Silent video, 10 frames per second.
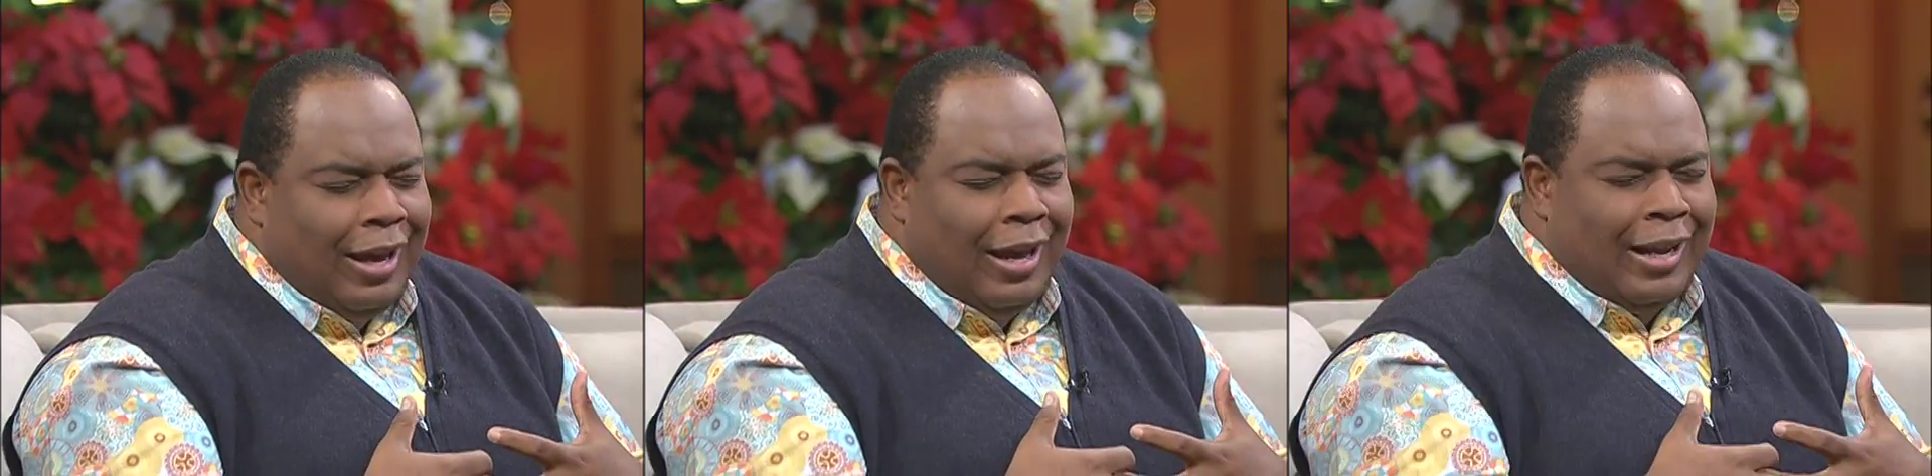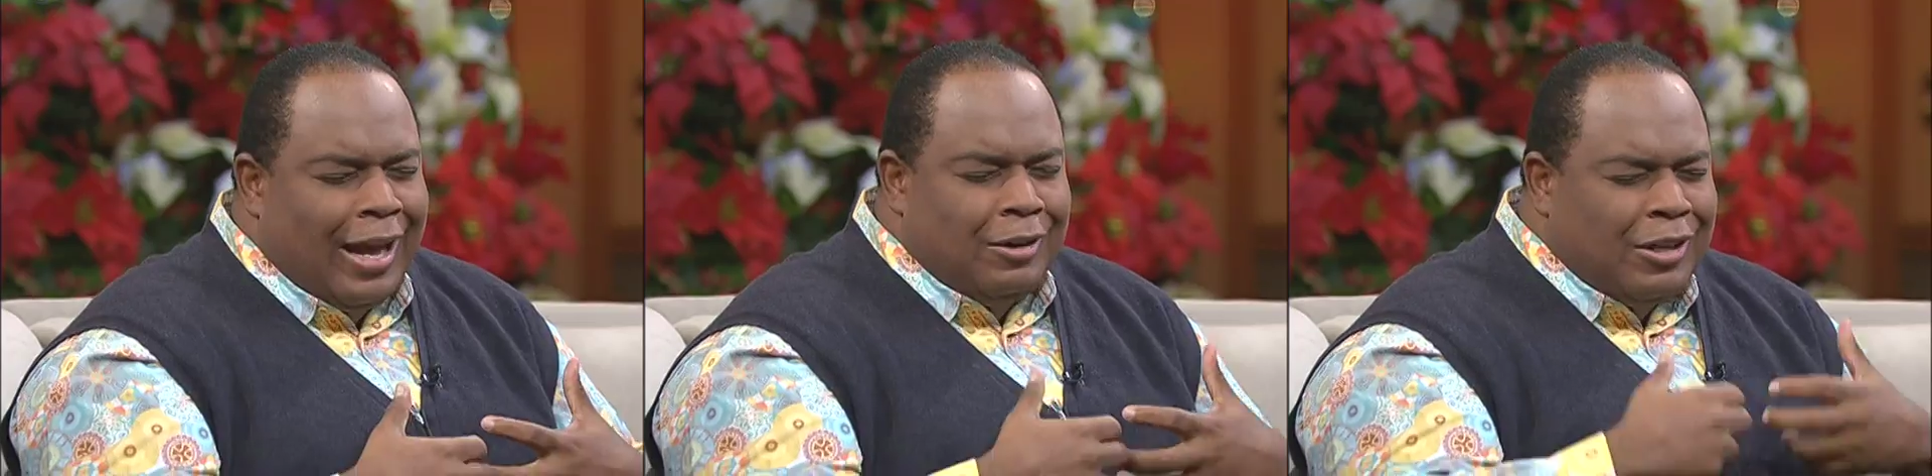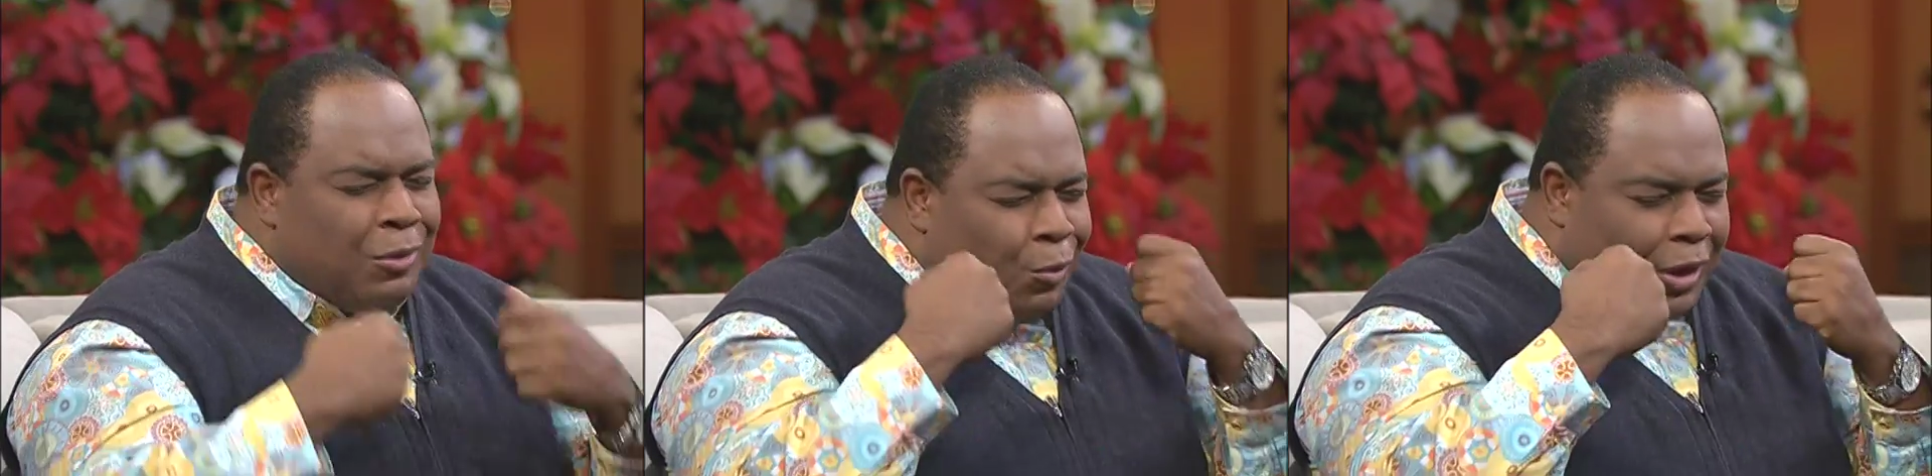And I
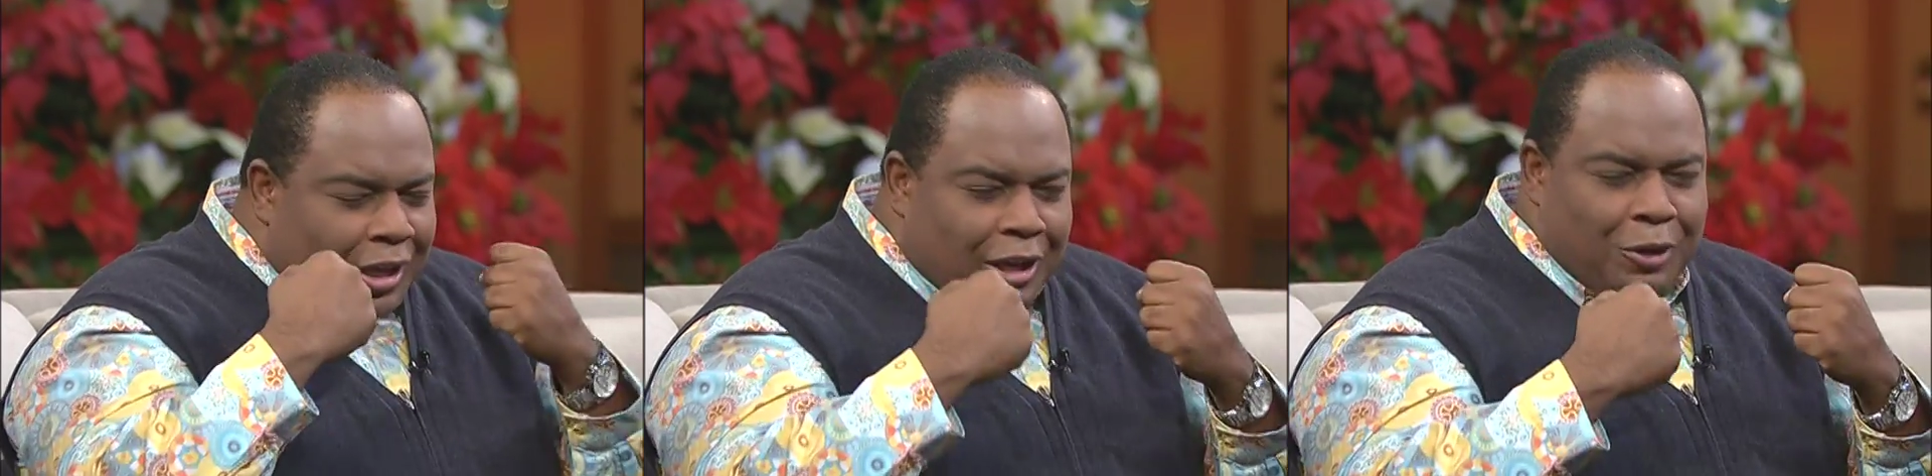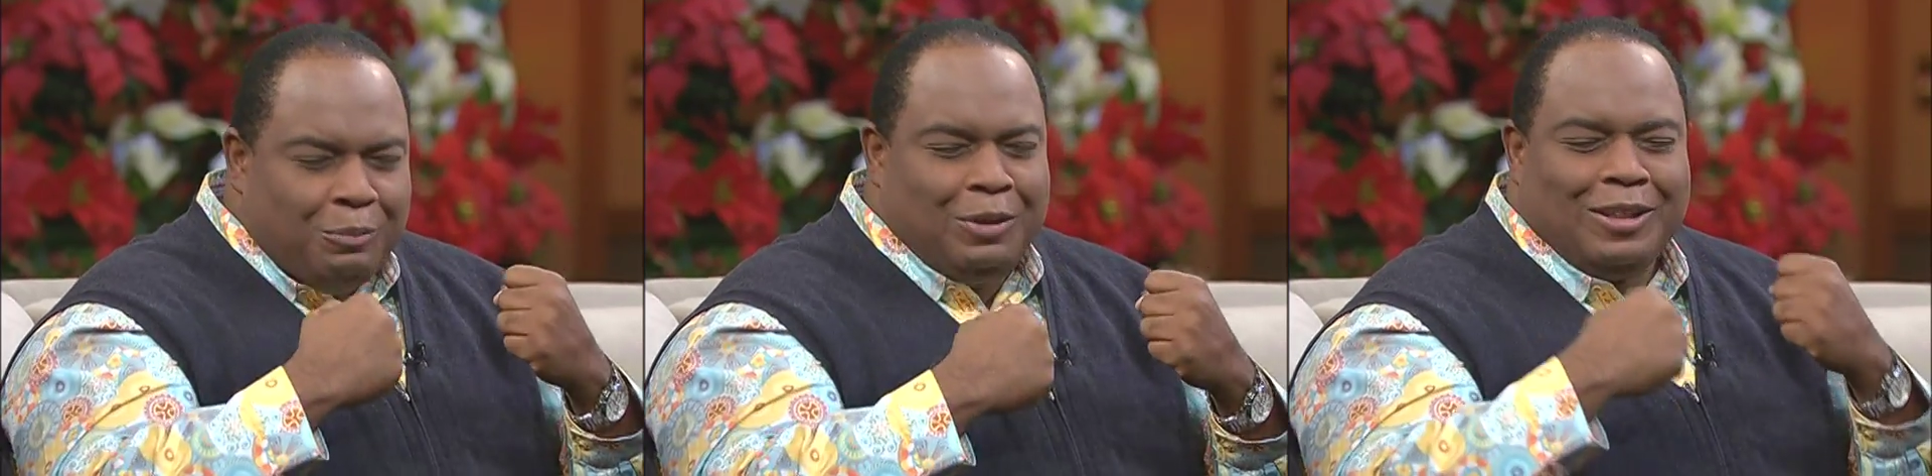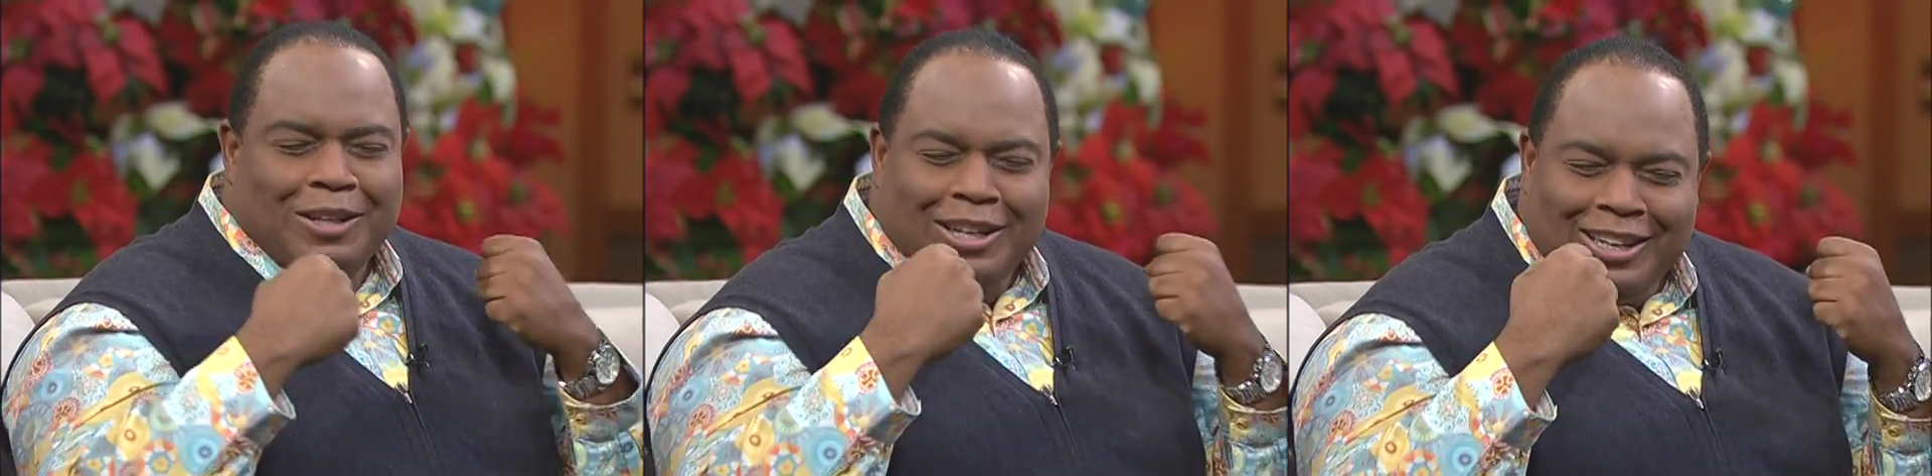didn't want to hear it, but at
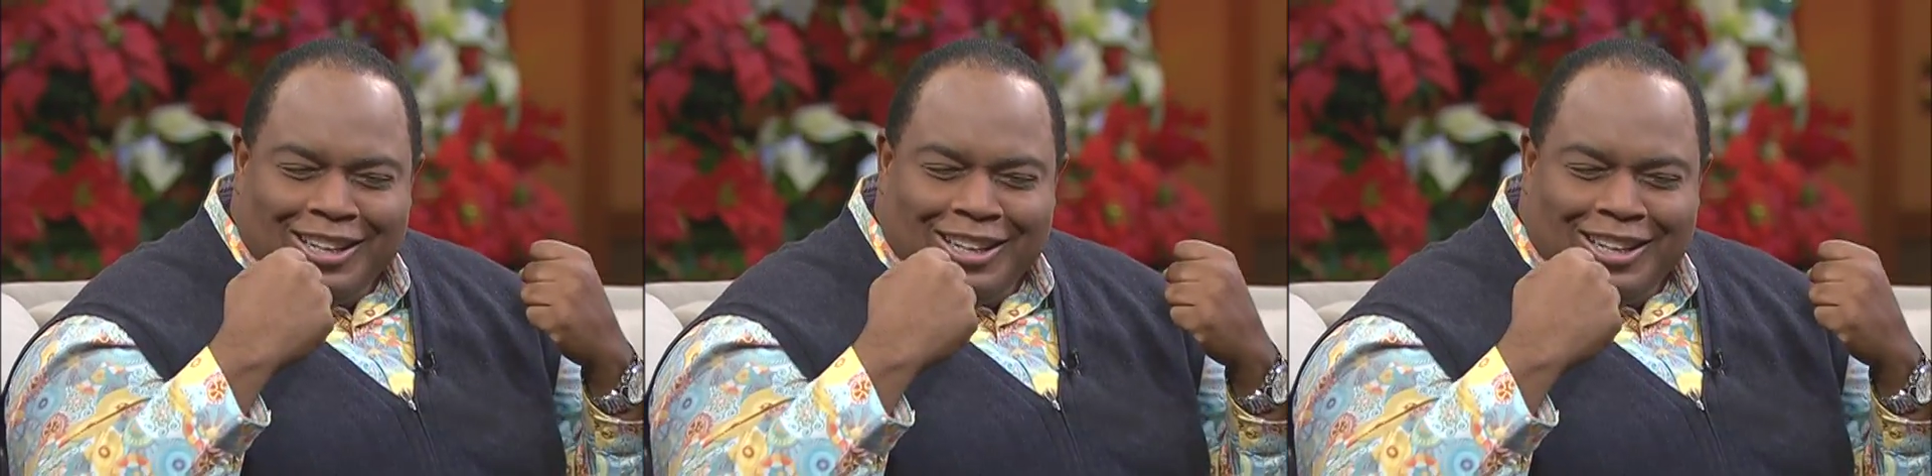the,